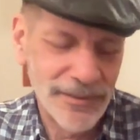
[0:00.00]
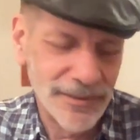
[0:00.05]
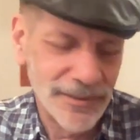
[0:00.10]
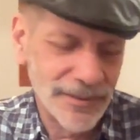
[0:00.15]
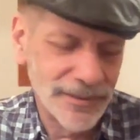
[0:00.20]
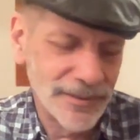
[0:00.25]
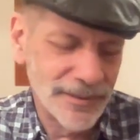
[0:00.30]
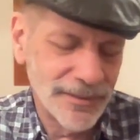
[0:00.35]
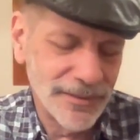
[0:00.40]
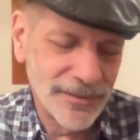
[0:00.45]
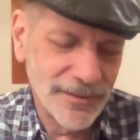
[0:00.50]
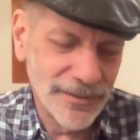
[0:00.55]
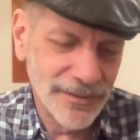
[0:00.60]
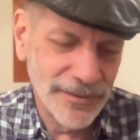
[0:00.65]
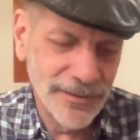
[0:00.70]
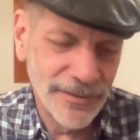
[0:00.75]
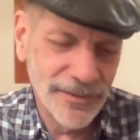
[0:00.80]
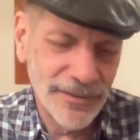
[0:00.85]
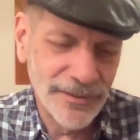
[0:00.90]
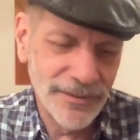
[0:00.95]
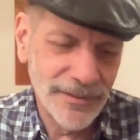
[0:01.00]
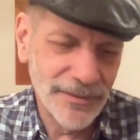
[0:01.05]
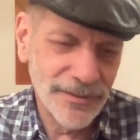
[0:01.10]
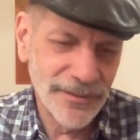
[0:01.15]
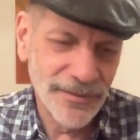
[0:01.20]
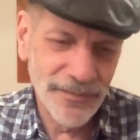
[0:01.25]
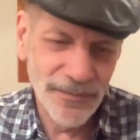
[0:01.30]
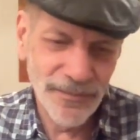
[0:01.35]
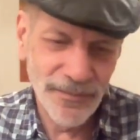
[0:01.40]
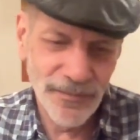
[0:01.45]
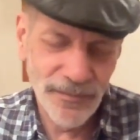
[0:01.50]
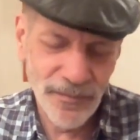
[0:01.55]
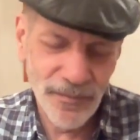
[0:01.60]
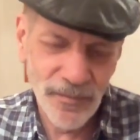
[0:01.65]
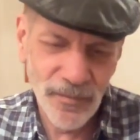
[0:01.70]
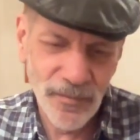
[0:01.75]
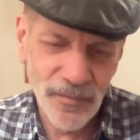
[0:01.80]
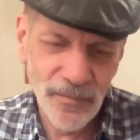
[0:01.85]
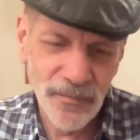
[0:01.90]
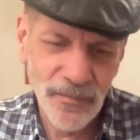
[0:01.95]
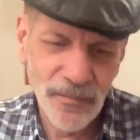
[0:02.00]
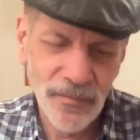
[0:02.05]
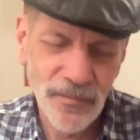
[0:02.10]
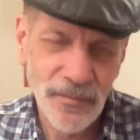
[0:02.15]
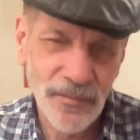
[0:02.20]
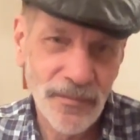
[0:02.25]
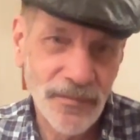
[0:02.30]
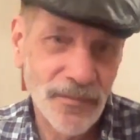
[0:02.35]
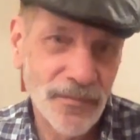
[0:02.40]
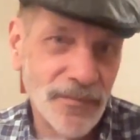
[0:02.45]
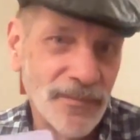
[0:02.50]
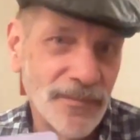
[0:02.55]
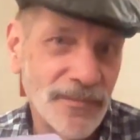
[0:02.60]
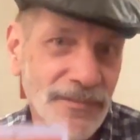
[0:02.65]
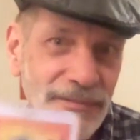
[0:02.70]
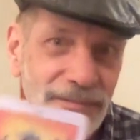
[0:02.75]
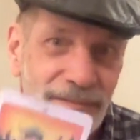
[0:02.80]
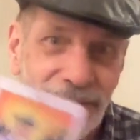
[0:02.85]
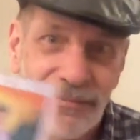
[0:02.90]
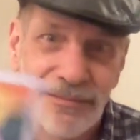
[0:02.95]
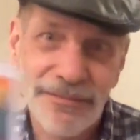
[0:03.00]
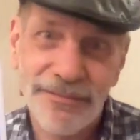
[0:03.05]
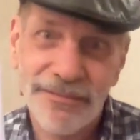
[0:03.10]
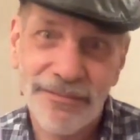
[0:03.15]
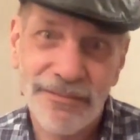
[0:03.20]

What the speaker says: [no speech]